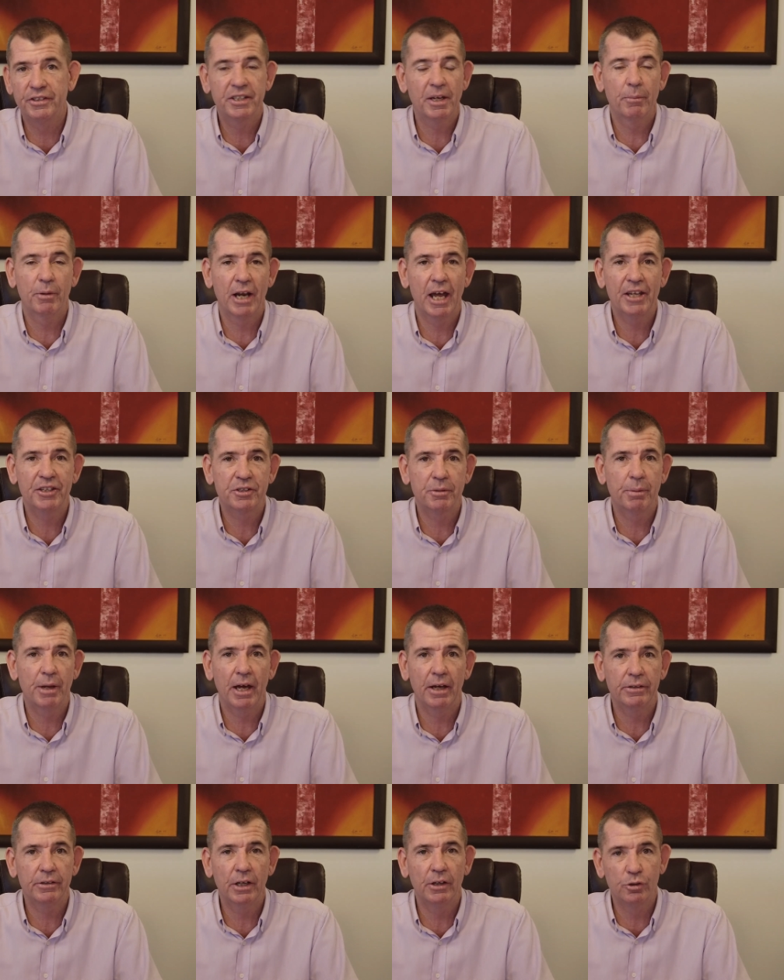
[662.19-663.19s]
Someone asks
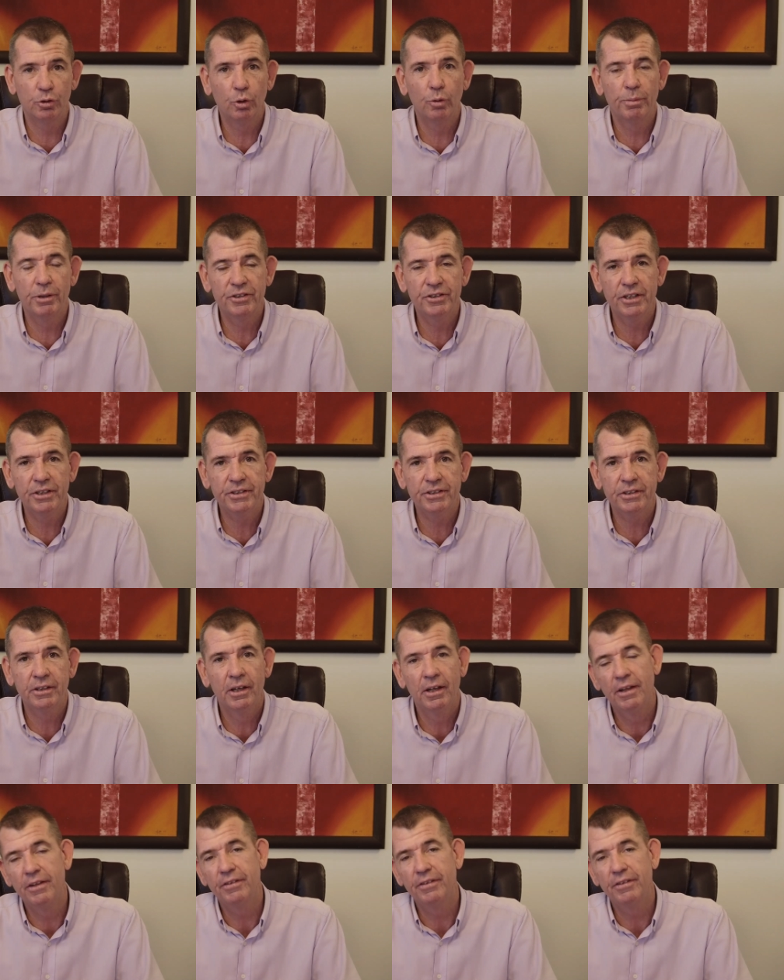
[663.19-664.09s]
about your business,